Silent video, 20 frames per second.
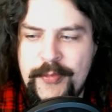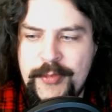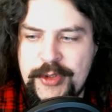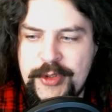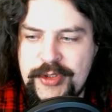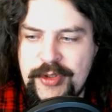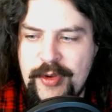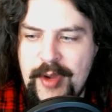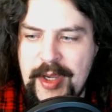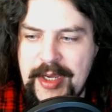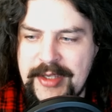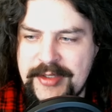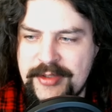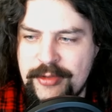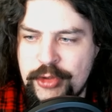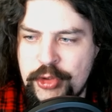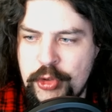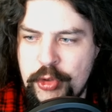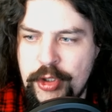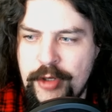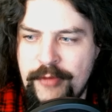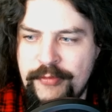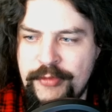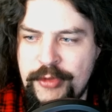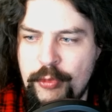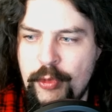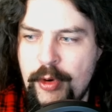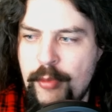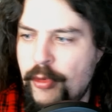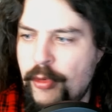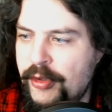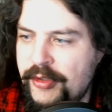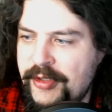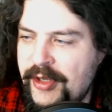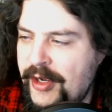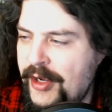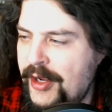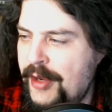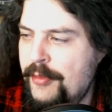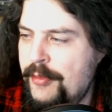so I guess I'll show it off to you one more
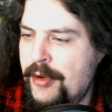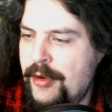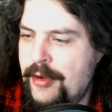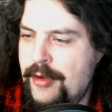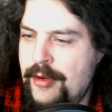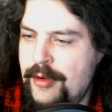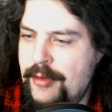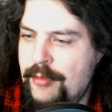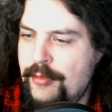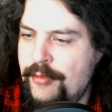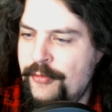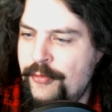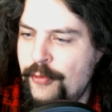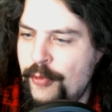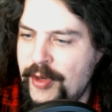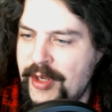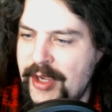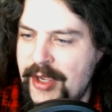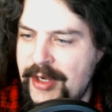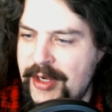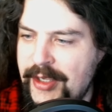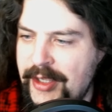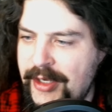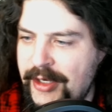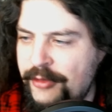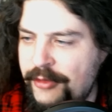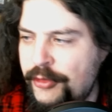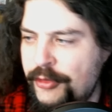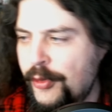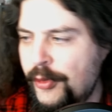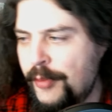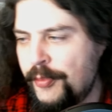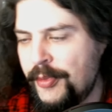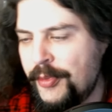time before we kind of get into it.